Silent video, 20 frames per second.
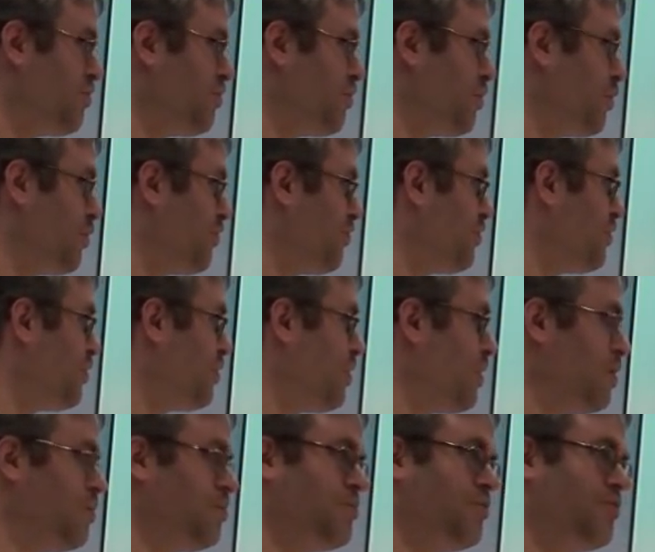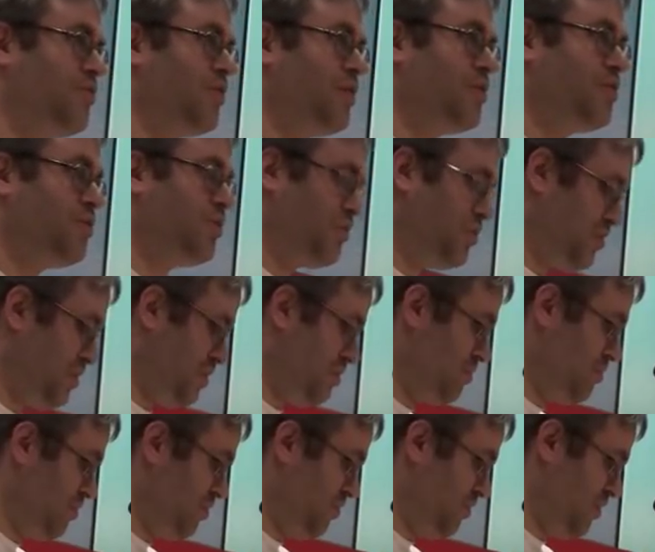so if you're upset with
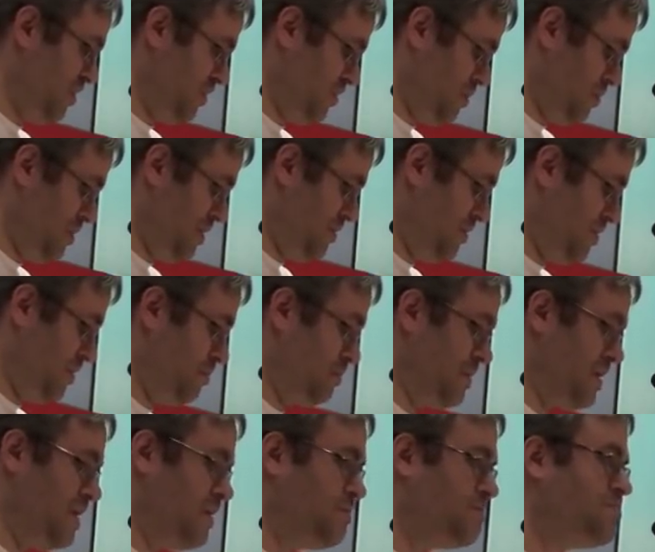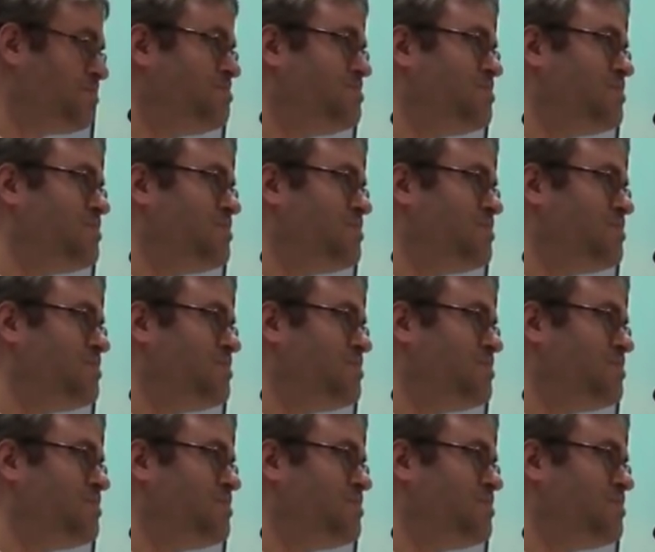them, just take them out on me.